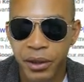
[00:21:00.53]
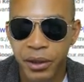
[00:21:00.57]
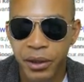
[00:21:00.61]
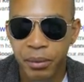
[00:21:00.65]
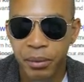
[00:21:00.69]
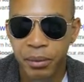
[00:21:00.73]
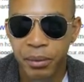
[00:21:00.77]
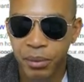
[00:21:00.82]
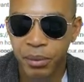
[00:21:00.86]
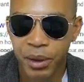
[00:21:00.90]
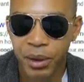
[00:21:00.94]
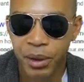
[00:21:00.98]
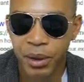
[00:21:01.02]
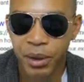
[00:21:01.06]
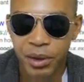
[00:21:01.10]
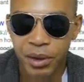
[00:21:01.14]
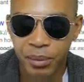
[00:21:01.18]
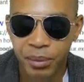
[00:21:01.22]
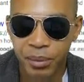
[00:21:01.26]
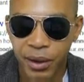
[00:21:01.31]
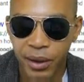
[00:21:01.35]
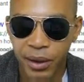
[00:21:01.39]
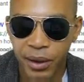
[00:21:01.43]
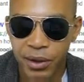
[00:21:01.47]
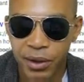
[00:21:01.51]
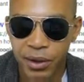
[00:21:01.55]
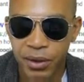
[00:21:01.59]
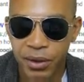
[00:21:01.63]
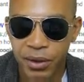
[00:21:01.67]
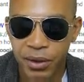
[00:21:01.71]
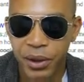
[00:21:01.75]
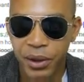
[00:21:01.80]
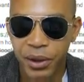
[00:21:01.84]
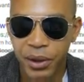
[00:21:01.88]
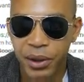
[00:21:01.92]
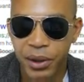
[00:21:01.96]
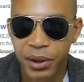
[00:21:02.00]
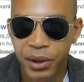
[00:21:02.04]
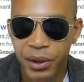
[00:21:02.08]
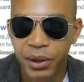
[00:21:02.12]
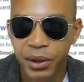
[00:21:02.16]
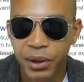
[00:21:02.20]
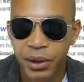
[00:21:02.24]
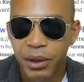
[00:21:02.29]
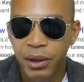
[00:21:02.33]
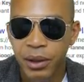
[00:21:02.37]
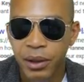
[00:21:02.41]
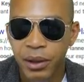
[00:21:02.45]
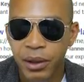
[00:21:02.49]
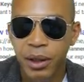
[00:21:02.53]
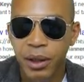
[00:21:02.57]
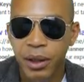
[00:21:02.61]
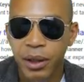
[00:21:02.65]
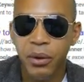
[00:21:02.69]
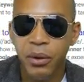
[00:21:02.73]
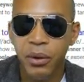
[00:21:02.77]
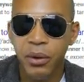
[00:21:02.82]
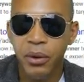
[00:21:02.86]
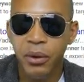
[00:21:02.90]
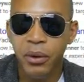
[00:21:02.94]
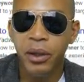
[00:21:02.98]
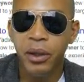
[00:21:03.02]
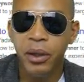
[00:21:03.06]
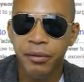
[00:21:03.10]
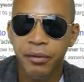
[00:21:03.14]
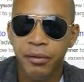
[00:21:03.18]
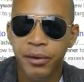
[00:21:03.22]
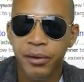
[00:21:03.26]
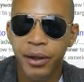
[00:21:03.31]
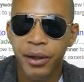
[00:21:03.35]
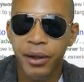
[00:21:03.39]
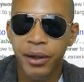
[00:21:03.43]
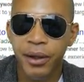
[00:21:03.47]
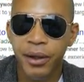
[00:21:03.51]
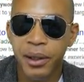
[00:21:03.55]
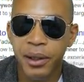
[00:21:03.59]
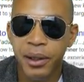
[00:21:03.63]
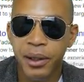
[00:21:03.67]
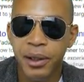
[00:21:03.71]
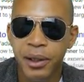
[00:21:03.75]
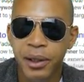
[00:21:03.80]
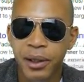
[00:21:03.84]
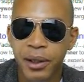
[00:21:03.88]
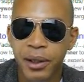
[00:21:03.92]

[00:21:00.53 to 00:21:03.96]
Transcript: I would go ahead and find my keywords, find the best keywords that apply